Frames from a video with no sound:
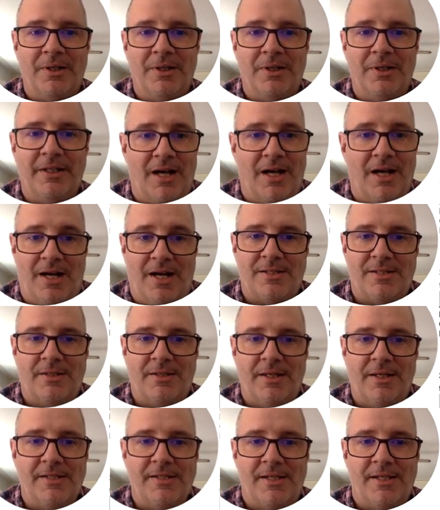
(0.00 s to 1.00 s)
And honestly,
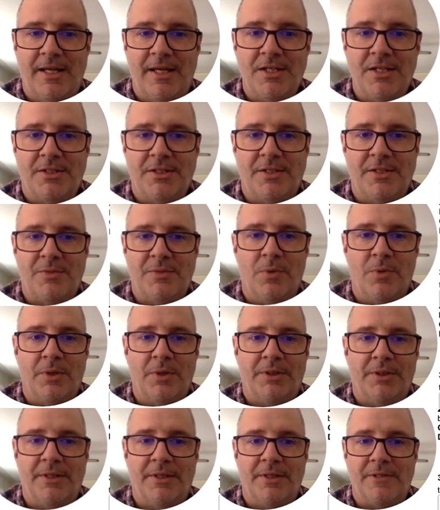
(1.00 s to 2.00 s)
as an agent that's worked
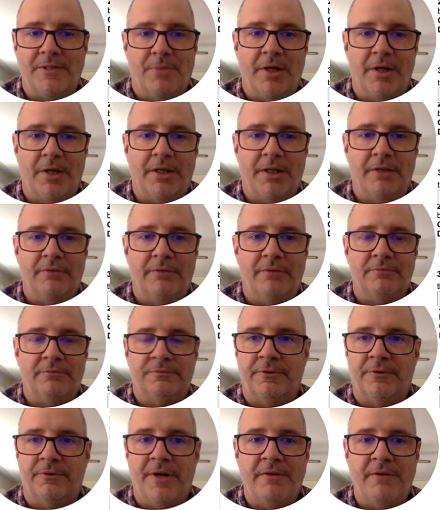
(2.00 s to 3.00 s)
in this market
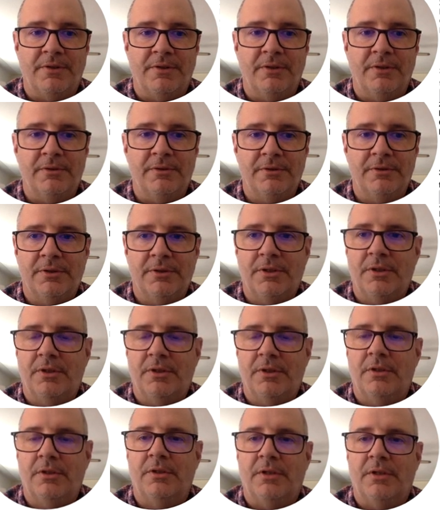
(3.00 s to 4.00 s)
forever,
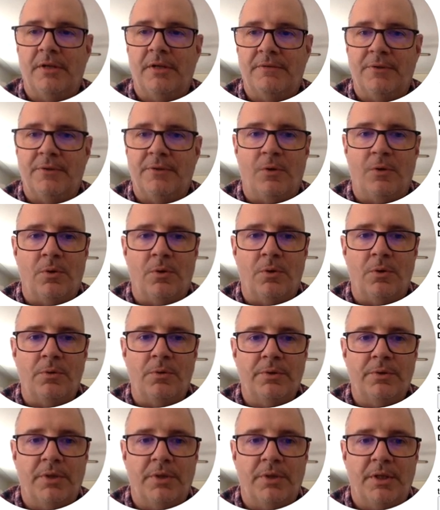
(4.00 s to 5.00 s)
I feel old.
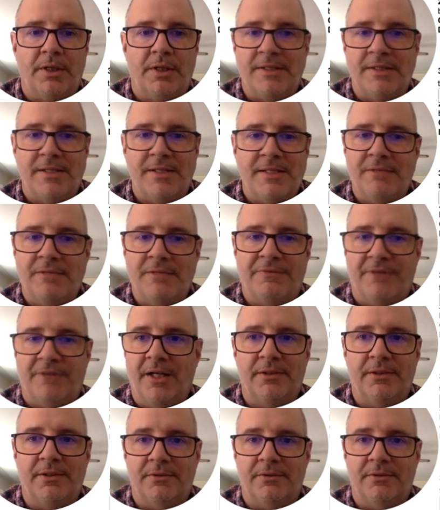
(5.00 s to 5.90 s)
This isn't fun.